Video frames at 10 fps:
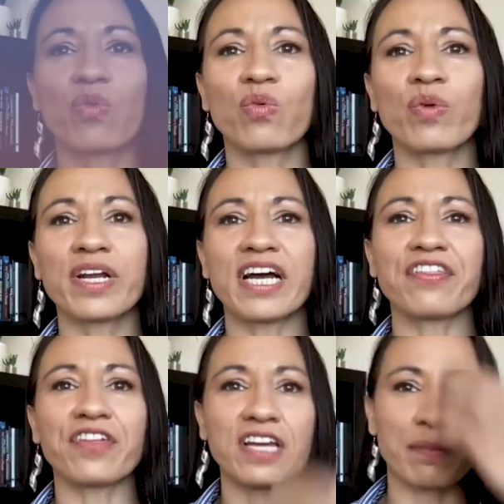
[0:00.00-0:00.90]
when i
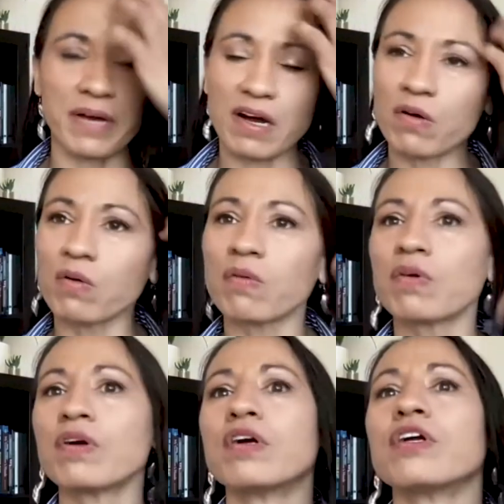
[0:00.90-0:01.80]
think about
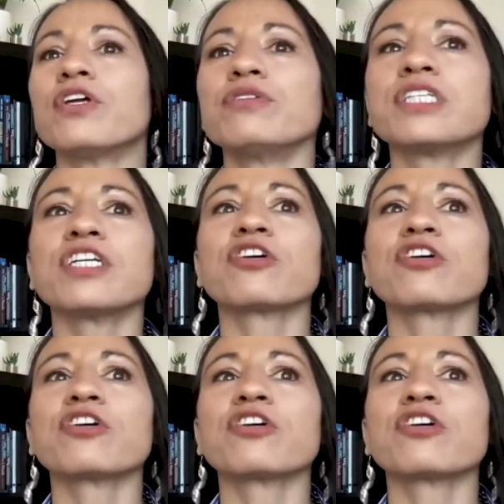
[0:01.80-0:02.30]
using